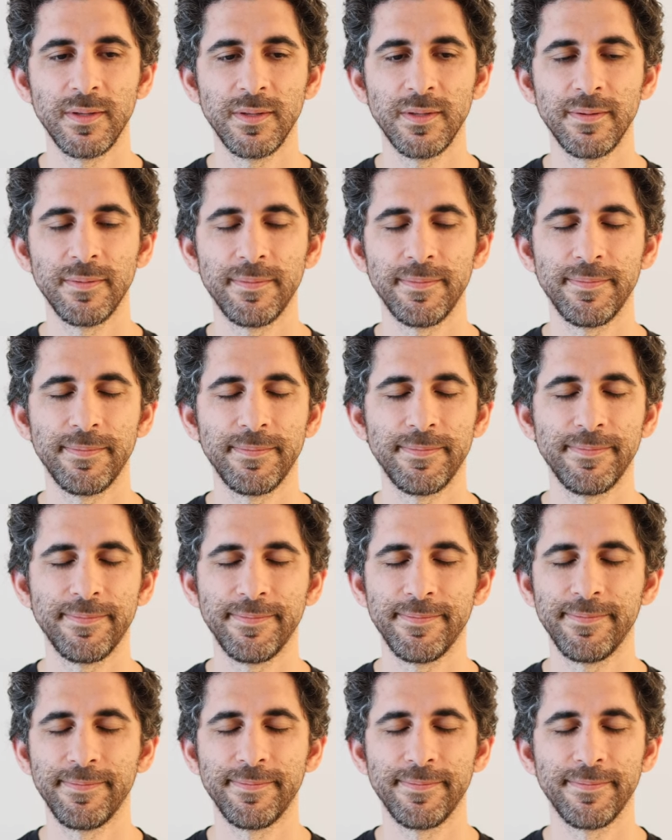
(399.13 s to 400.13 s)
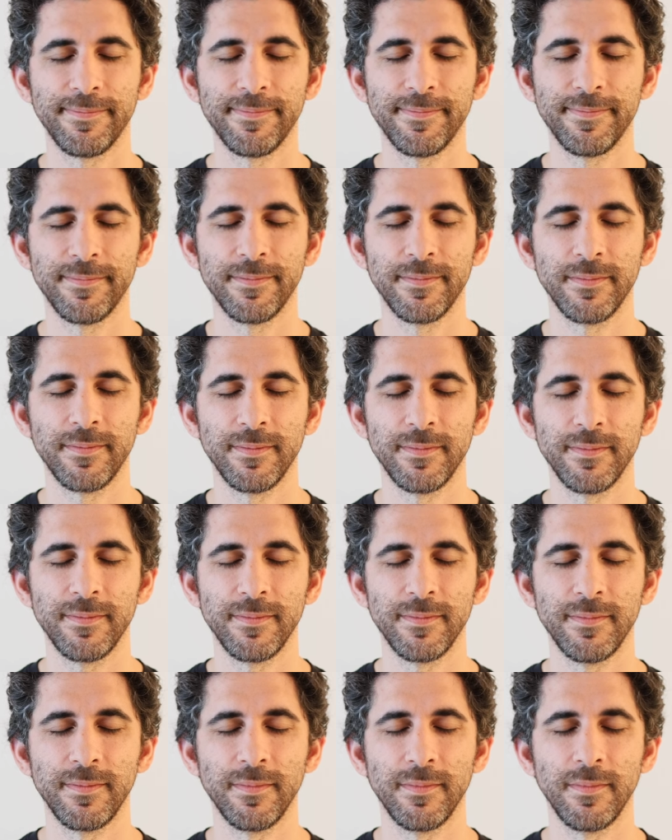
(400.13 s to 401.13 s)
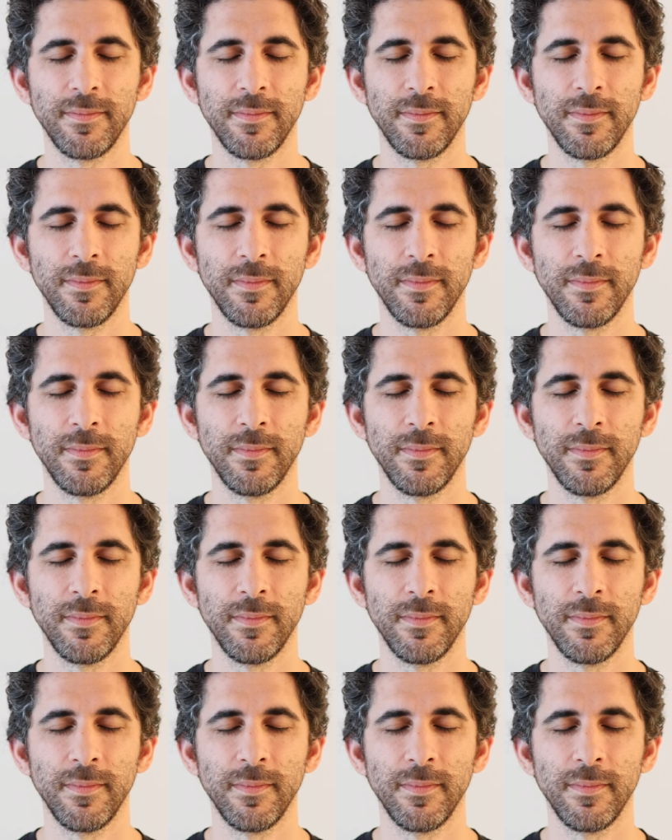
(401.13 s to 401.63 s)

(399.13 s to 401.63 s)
[no speech]